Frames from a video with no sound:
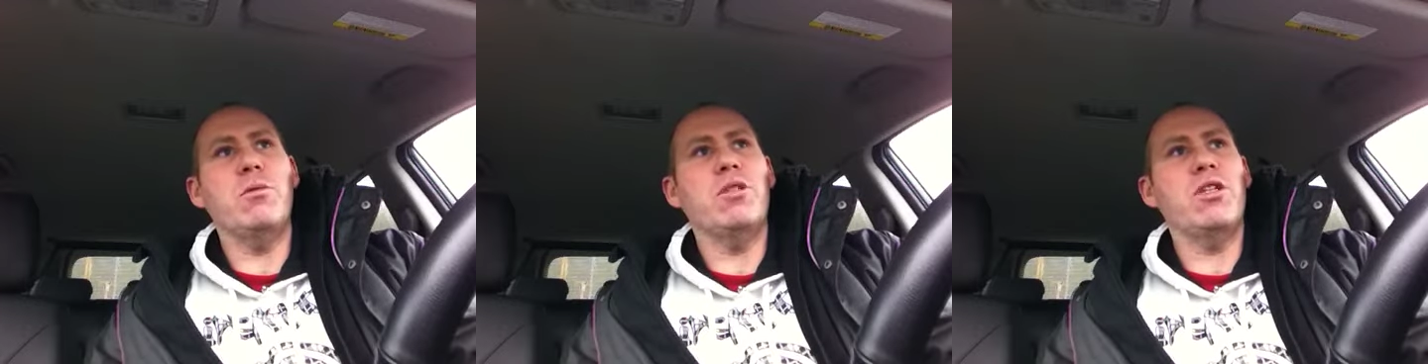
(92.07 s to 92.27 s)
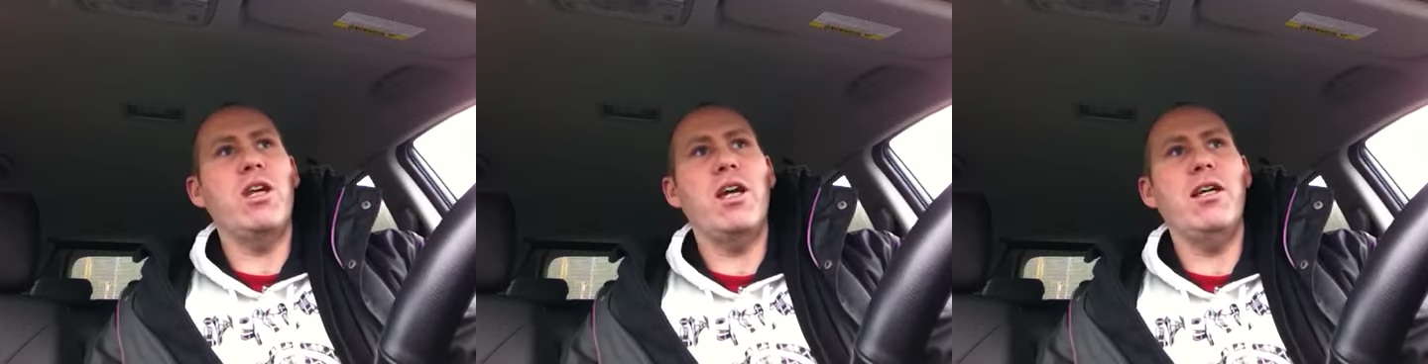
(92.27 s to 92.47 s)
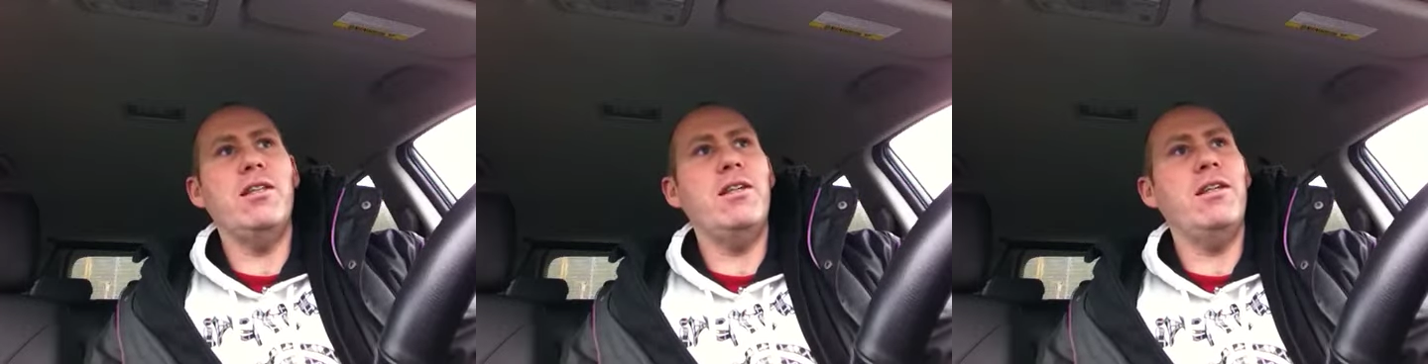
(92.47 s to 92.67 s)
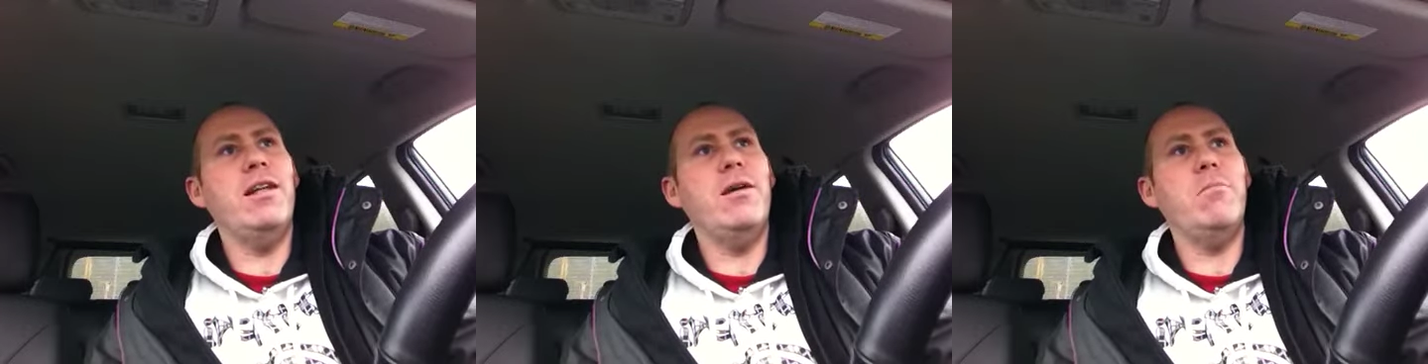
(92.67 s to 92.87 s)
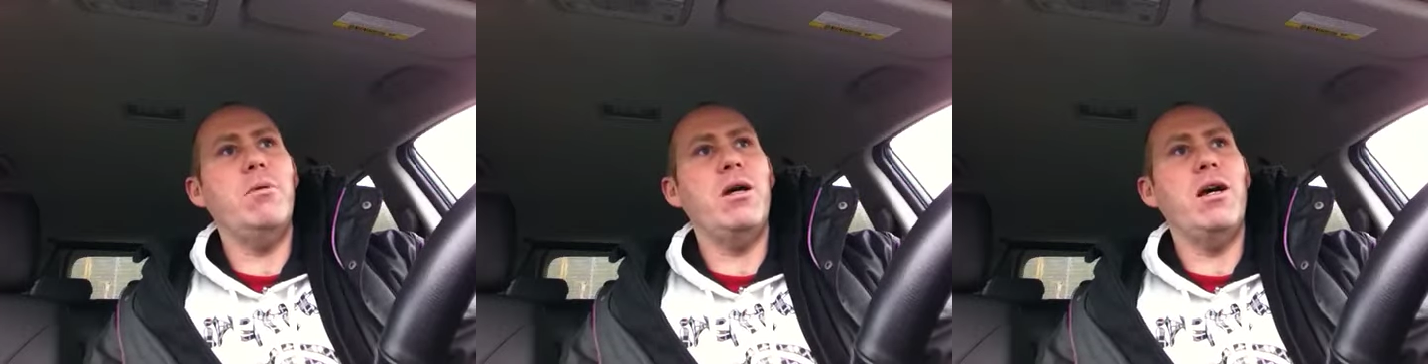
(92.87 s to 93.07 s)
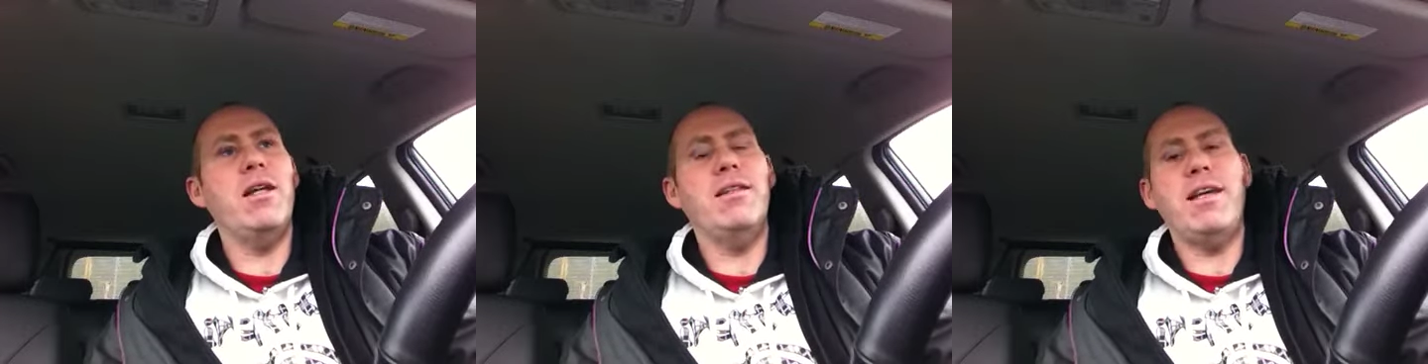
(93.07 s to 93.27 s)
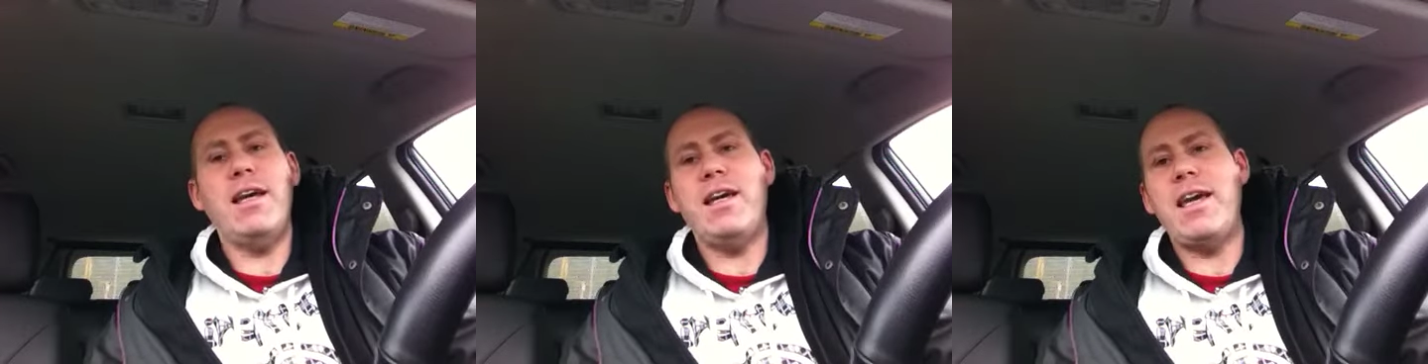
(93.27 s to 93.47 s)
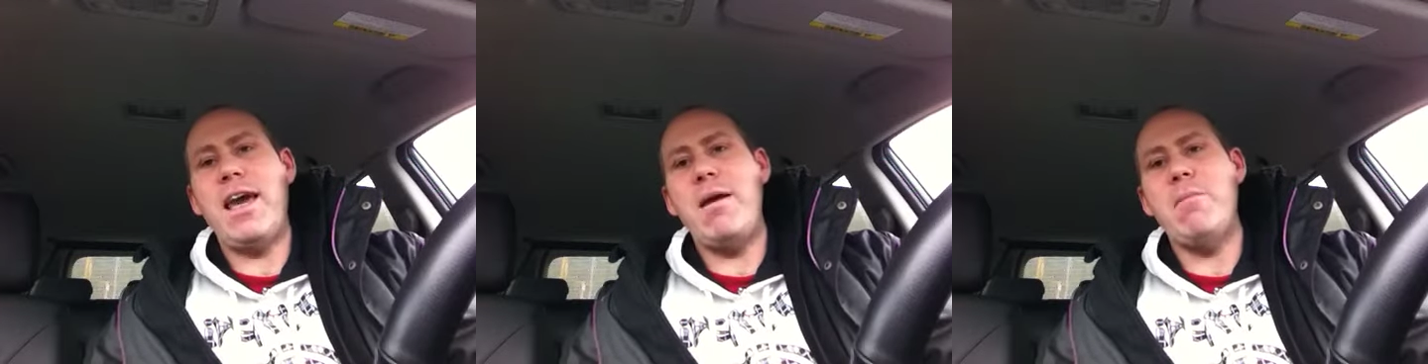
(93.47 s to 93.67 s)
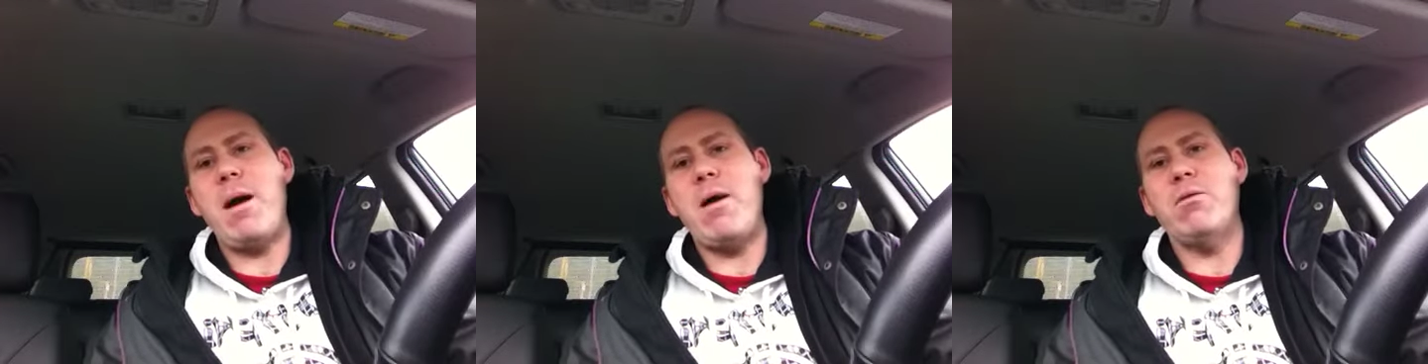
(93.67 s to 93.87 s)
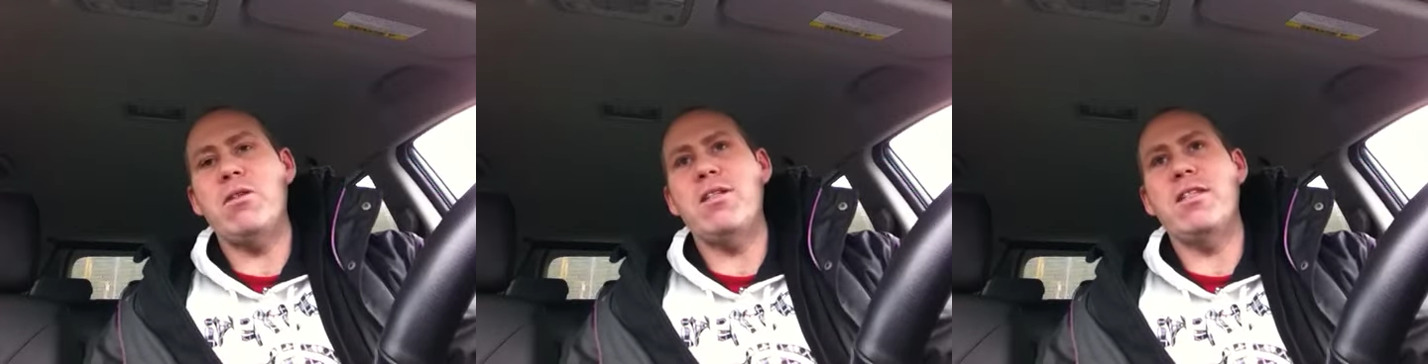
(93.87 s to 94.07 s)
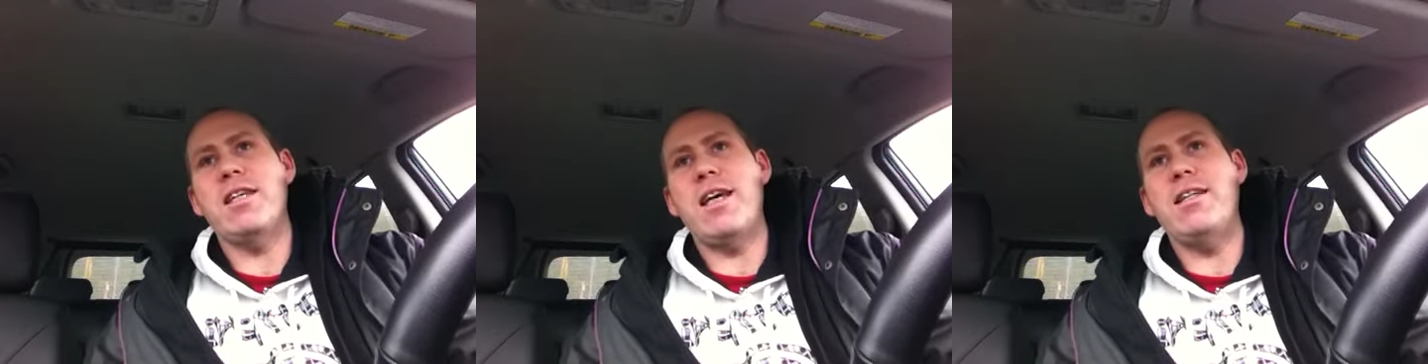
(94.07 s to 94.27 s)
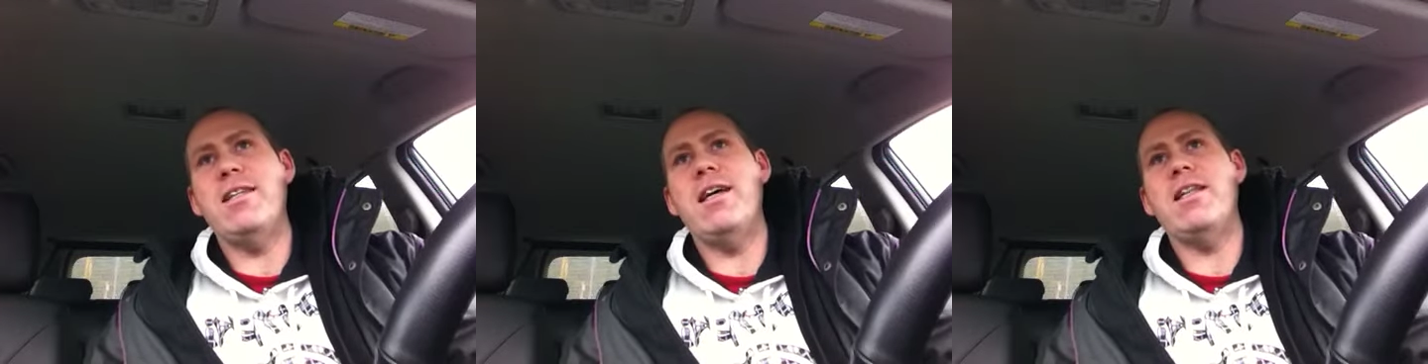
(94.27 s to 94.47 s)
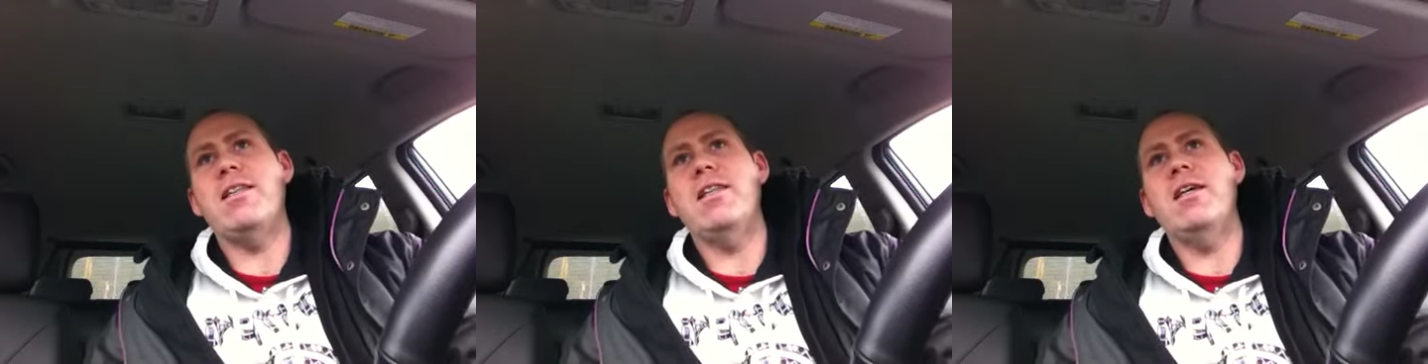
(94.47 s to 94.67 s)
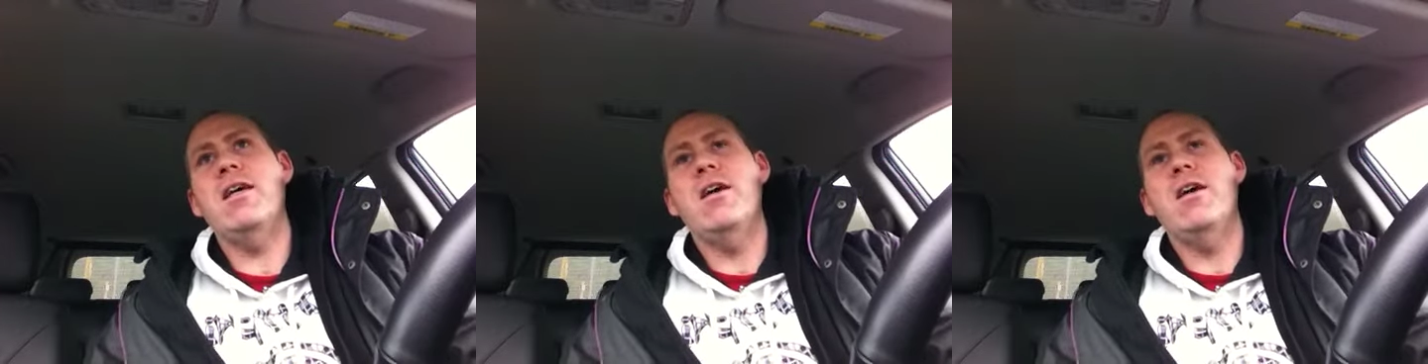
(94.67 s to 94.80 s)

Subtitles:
was killed in Libya, and they came out and said that